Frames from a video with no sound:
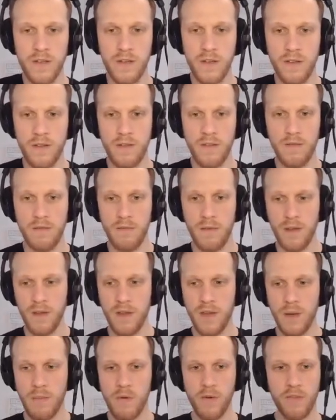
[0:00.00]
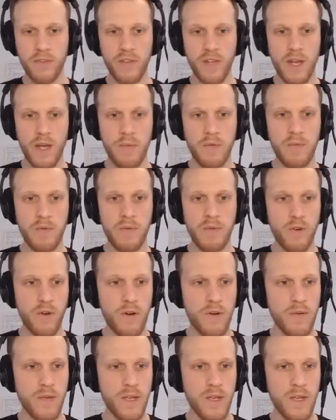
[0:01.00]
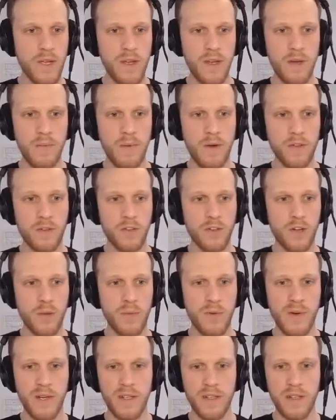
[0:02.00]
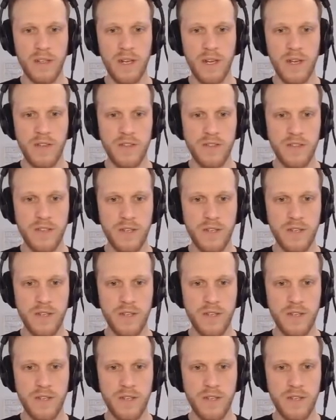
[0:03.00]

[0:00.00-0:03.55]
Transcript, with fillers: a number of times before about copyright and licensing.